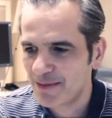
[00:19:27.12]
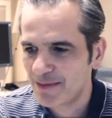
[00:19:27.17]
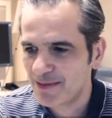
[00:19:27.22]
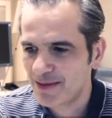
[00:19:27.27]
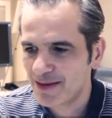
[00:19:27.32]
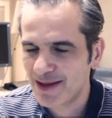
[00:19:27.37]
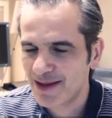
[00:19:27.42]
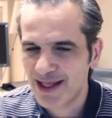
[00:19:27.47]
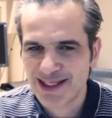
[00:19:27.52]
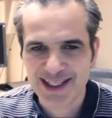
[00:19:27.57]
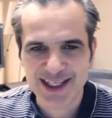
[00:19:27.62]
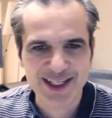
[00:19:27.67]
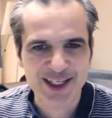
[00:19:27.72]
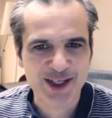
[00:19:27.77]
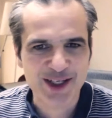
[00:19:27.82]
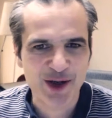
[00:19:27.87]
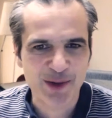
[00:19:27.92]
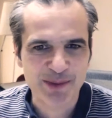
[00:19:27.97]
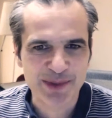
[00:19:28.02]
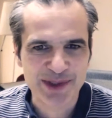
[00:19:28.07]
like in a
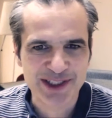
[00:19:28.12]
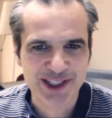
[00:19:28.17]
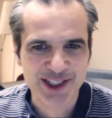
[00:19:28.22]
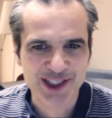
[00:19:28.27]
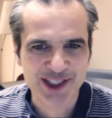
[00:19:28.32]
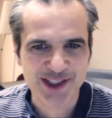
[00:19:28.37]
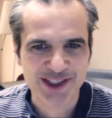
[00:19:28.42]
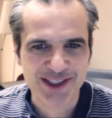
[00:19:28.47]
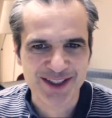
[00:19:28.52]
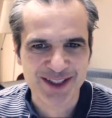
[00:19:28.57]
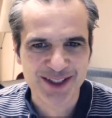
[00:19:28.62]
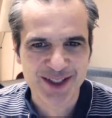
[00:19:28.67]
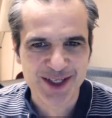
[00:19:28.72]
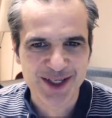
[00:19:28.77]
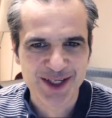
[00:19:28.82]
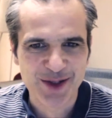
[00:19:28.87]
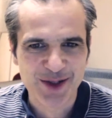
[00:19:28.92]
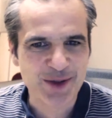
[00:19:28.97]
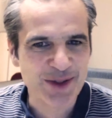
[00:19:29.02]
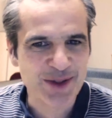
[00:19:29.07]
competition.
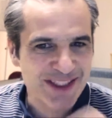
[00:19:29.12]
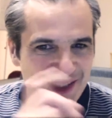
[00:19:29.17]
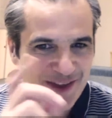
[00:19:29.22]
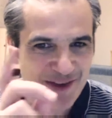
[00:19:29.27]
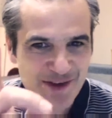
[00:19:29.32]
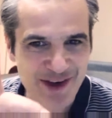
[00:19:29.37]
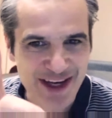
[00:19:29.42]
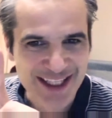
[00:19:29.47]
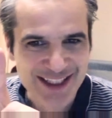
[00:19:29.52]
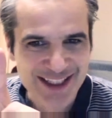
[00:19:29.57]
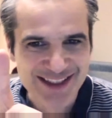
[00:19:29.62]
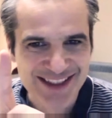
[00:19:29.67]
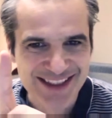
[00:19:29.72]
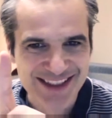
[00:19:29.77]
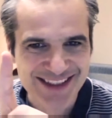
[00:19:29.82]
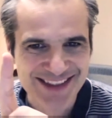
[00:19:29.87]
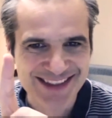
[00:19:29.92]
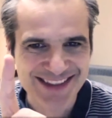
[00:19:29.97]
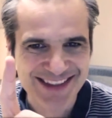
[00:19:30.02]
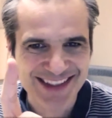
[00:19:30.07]
Who's the
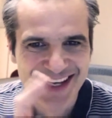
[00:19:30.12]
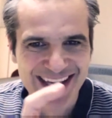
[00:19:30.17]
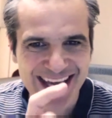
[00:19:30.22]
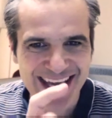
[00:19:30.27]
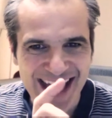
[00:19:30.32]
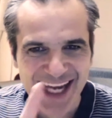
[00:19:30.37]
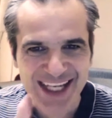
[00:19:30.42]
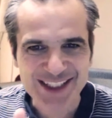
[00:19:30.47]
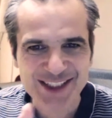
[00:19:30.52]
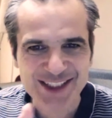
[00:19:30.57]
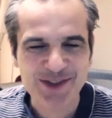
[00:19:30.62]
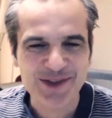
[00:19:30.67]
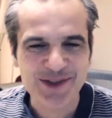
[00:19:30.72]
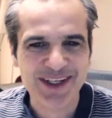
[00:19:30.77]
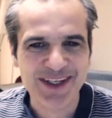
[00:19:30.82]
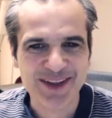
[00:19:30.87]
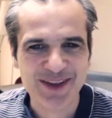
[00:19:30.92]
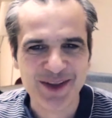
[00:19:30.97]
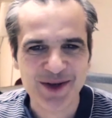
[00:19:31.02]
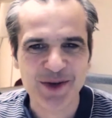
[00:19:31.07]
fastest
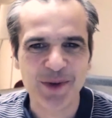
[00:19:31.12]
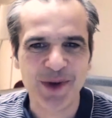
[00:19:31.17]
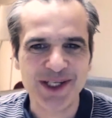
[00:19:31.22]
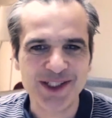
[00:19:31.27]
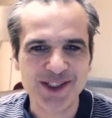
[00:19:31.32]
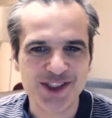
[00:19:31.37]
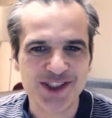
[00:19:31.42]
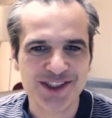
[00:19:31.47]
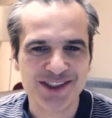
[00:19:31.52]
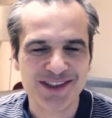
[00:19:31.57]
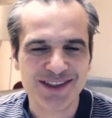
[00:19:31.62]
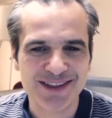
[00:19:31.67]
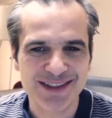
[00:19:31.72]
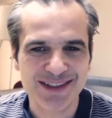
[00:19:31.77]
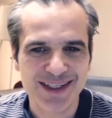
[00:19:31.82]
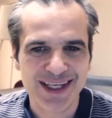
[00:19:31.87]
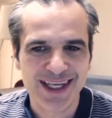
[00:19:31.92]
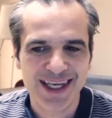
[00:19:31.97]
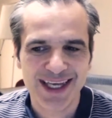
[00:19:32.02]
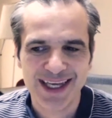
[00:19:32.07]
answering the
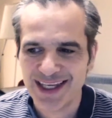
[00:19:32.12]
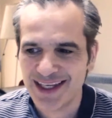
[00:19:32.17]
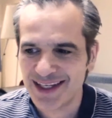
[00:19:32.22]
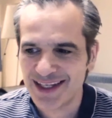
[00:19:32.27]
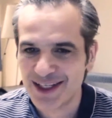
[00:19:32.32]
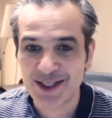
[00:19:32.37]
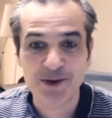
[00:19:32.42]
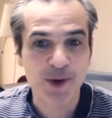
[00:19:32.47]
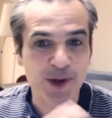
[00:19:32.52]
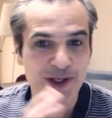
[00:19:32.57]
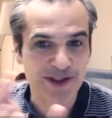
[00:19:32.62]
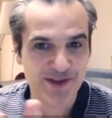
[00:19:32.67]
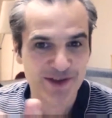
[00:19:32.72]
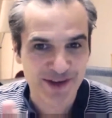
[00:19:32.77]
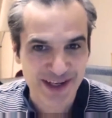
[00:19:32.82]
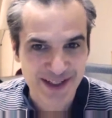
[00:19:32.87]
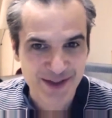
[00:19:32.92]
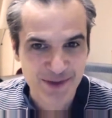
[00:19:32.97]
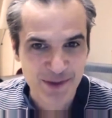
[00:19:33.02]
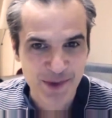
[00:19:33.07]
question in a
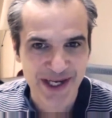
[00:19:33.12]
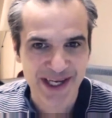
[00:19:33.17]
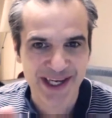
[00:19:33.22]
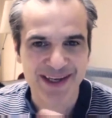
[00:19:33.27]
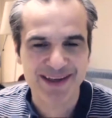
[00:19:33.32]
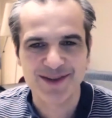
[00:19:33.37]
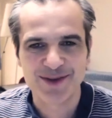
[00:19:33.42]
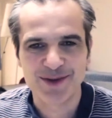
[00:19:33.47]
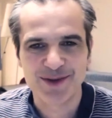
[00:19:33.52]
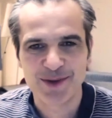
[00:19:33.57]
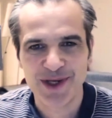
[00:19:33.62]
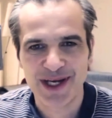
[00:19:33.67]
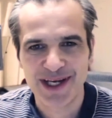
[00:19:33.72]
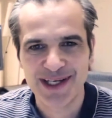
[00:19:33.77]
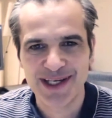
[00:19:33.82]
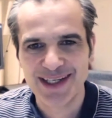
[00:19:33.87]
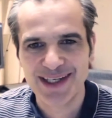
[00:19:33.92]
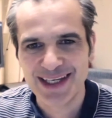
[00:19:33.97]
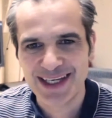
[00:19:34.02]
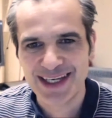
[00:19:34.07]
qualified way?
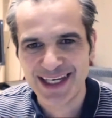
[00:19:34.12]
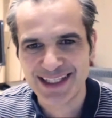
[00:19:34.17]
right?